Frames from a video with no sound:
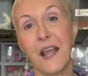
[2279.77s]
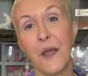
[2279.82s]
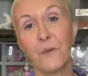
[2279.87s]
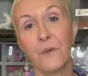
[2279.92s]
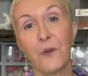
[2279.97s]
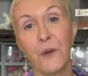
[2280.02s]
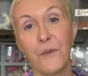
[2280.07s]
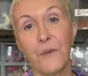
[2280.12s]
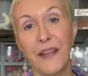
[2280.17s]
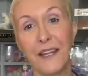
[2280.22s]
and
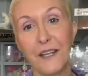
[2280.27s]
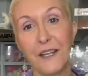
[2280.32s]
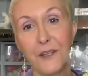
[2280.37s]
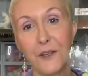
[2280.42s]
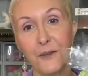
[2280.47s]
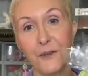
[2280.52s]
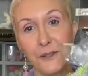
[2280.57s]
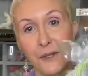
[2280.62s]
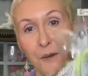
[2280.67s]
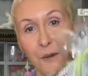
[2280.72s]
we'll make a
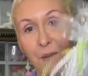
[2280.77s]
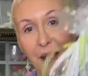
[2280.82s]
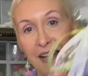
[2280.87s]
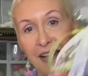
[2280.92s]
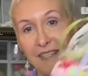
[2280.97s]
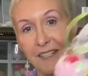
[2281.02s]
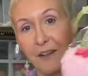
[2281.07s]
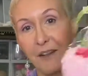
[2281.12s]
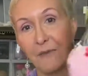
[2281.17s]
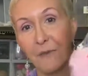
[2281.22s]
cute little
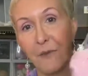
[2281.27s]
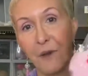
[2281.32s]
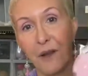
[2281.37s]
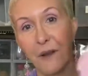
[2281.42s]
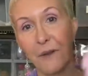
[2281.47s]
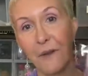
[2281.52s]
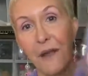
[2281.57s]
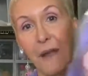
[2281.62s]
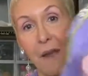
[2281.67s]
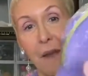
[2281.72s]
basket for
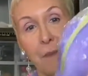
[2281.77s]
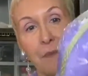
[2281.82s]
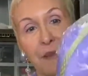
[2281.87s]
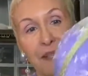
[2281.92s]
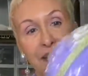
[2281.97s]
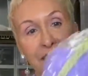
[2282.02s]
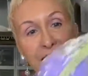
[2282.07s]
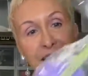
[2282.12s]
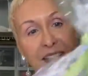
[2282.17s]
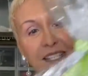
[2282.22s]
you. But
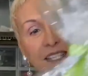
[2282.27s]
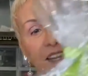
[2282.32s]
this is